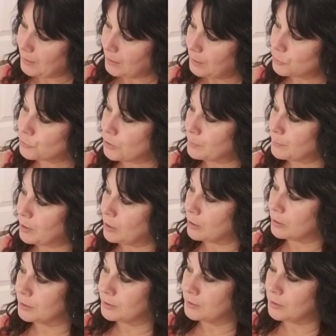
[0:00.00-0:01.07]
Trump
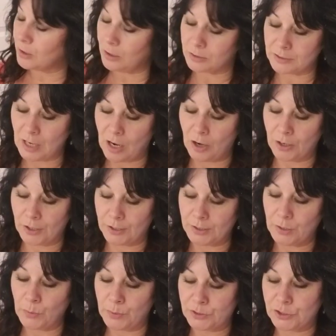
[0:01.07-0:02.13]
card called Art,
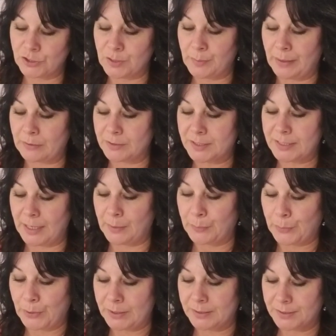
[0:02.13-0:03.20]
which is about
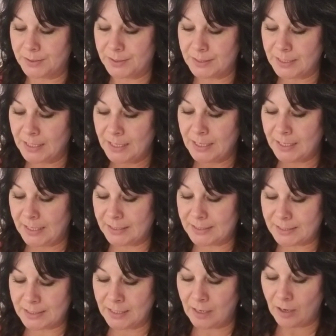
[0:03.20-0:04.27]
temperance
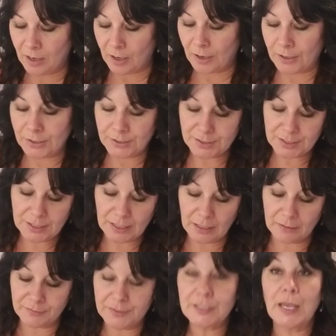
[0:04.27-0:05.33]
it's the art
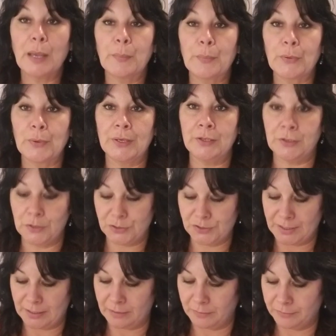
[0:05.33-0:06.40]
of tempering
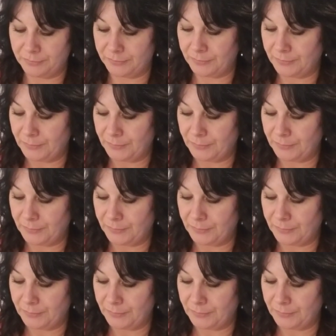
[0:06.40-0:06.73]
yourself